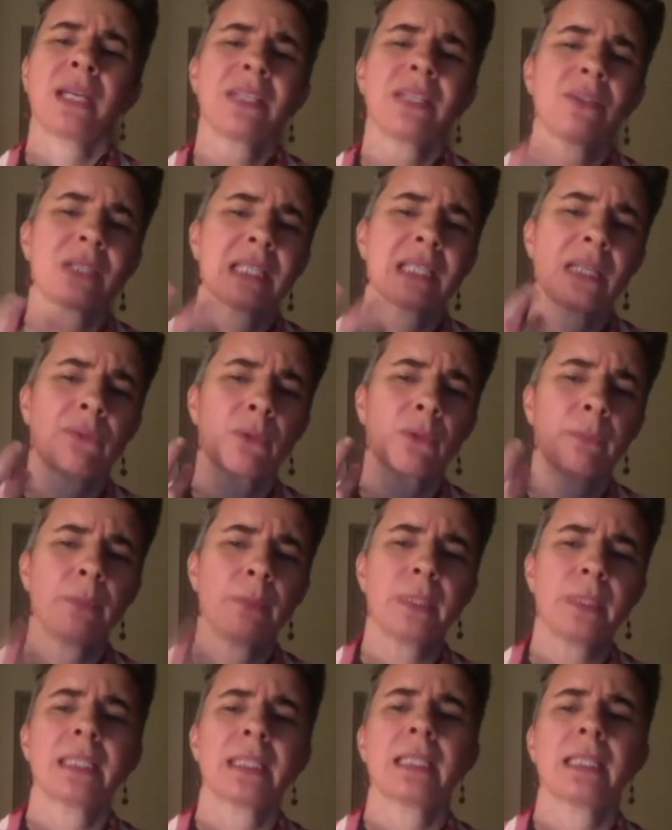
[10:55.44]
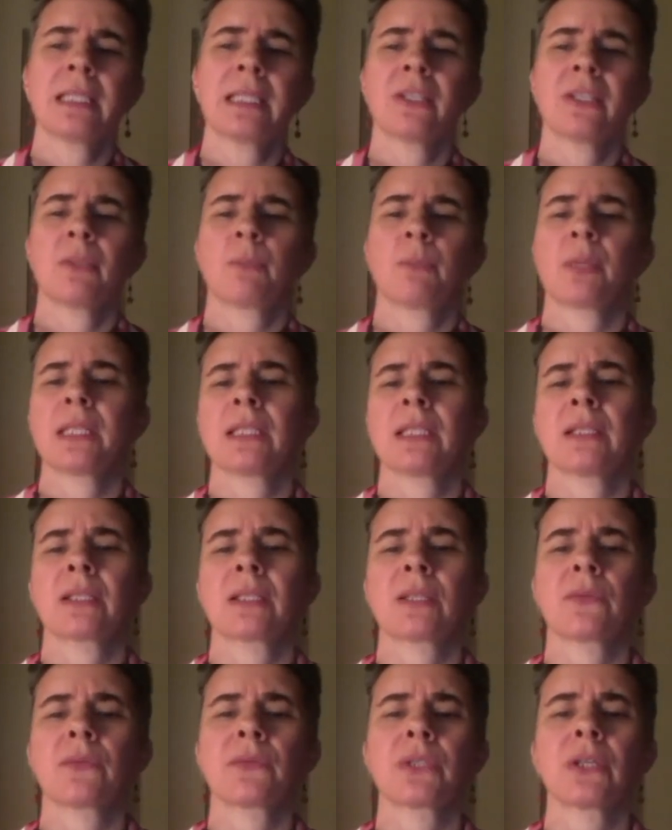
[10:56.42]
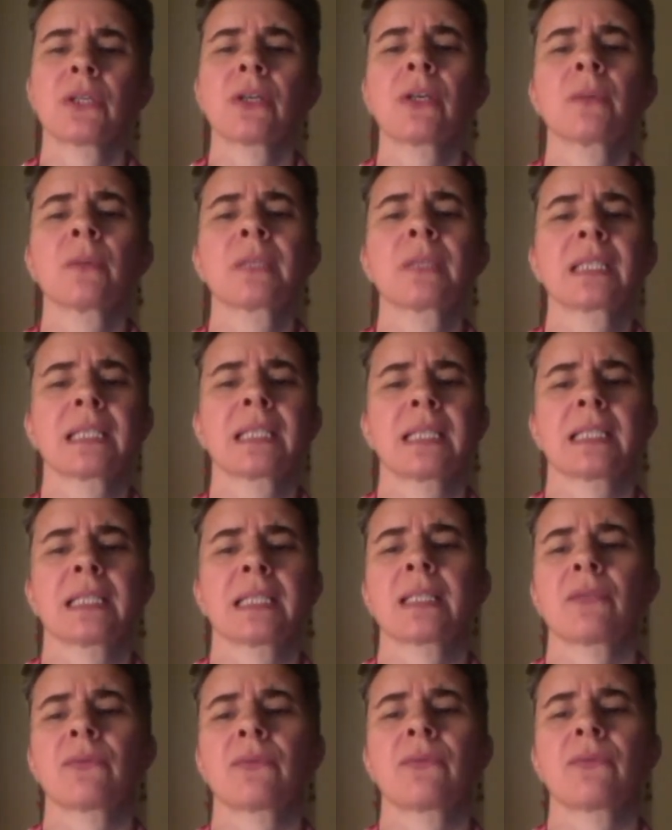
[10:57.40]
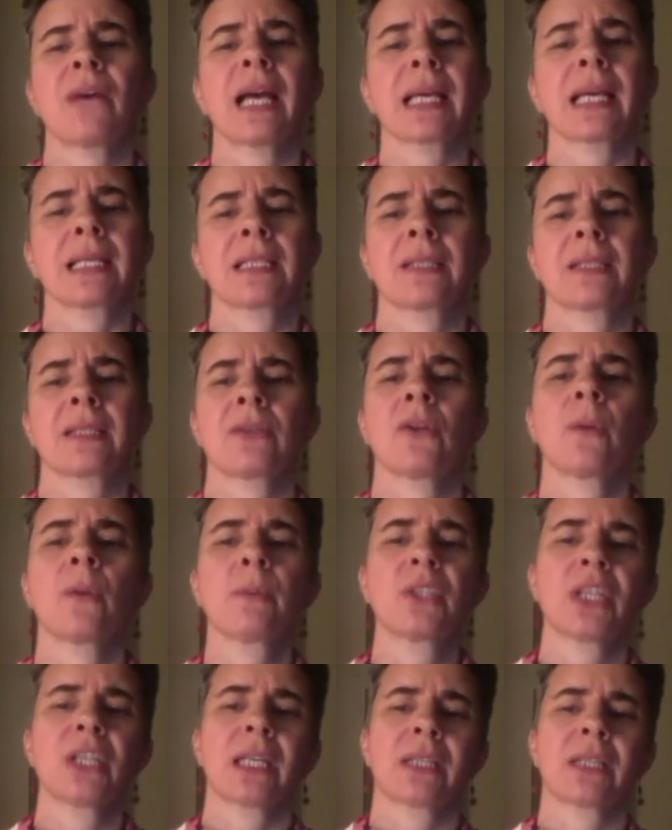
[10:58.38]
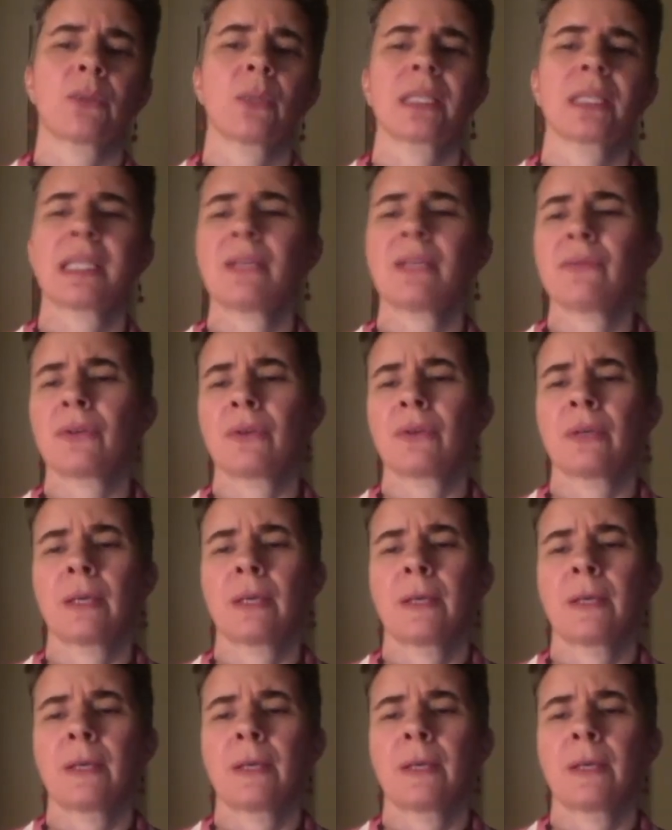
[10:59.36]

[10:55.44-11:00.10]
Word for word: yourself repeatedly in the presence of circumstance, of facts, an object, whatever.